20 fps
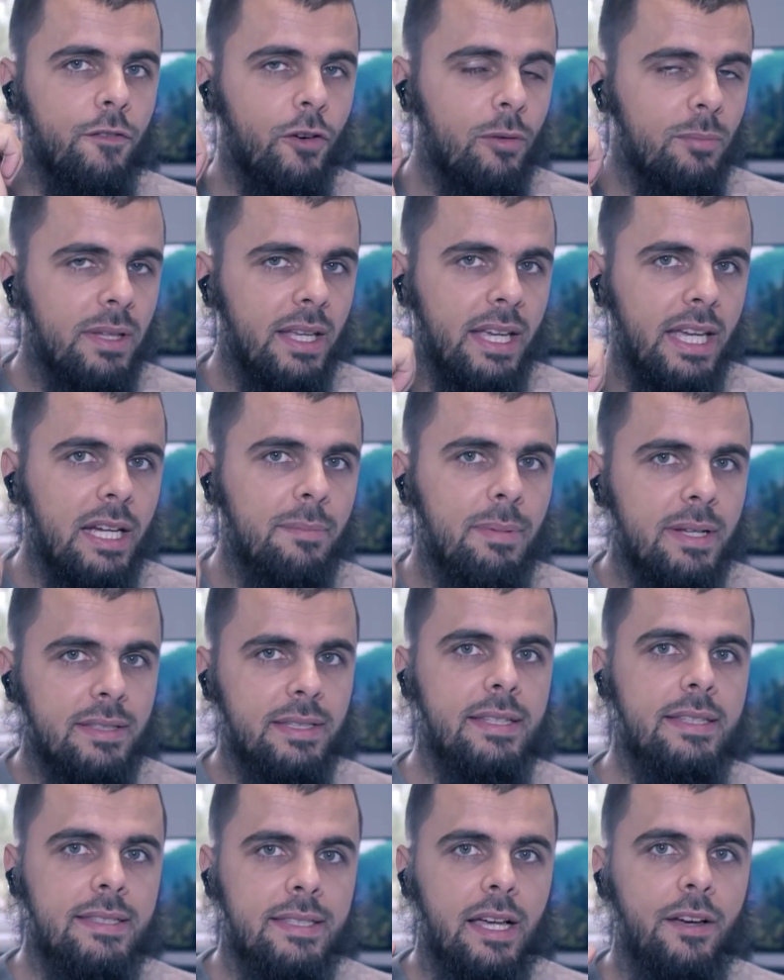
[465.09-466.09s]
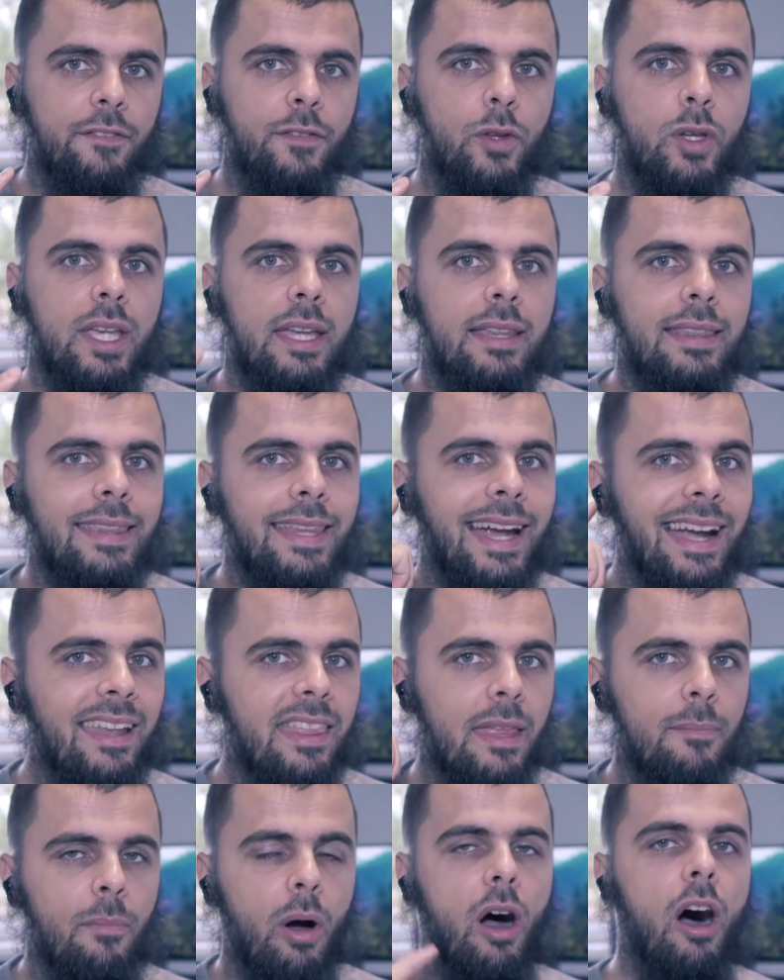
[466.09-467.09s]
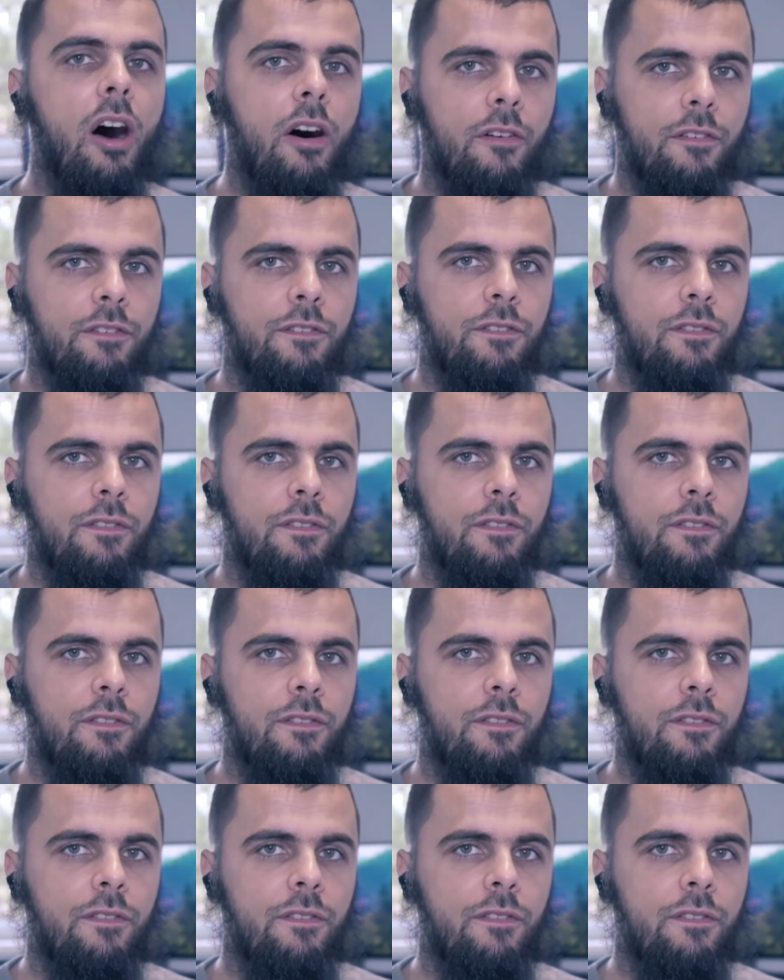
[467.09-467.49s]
from the earbuds itself, you can turn them off.